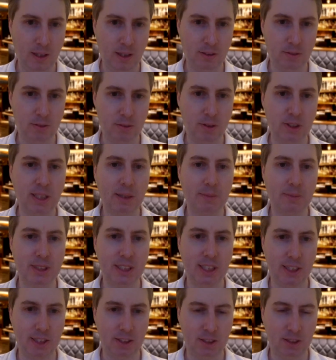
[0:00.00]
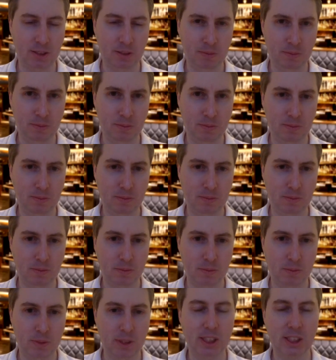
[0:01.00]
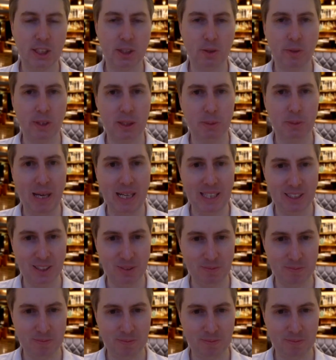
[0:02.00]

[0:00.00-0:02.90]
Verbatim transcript: through step six, which is to expand.